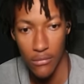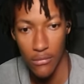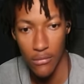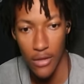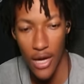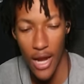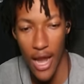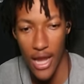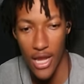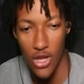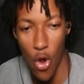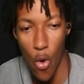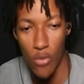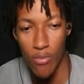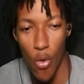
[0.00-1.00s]
There ain't
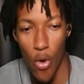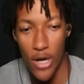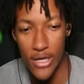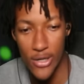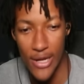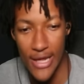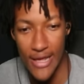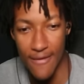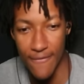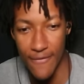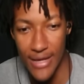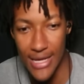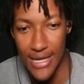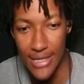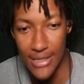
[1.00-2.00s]
no more T
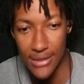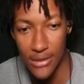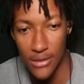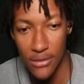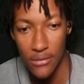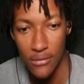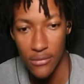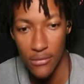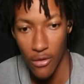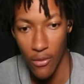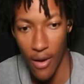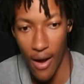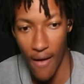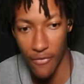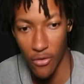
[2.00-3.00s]
Vs. Do
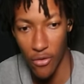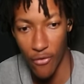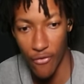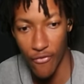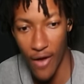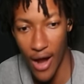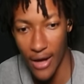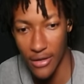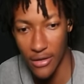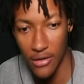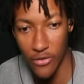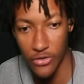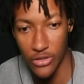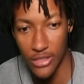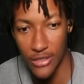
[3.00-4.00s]
I have to go find
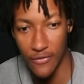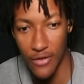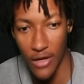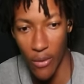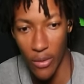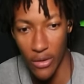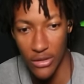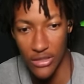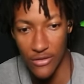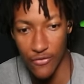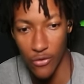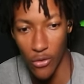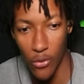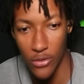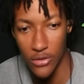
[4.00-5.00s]
another T V on one of these
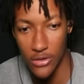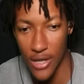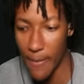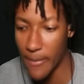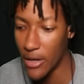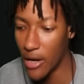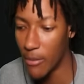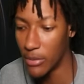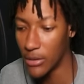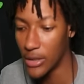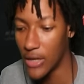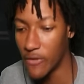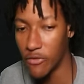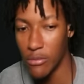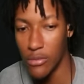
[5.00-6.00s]
floors? That'd be
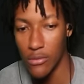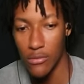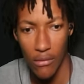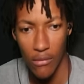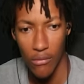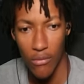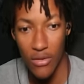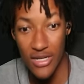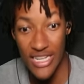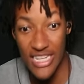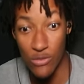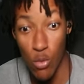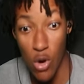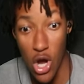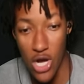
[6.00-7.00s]
unbelievable. What are
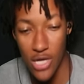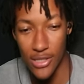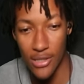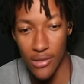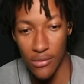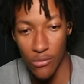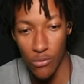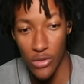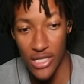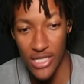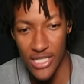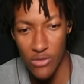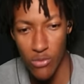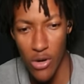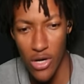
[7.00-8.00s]
these words? What are
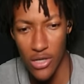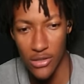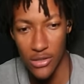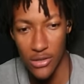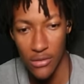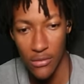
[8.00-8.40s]
these words?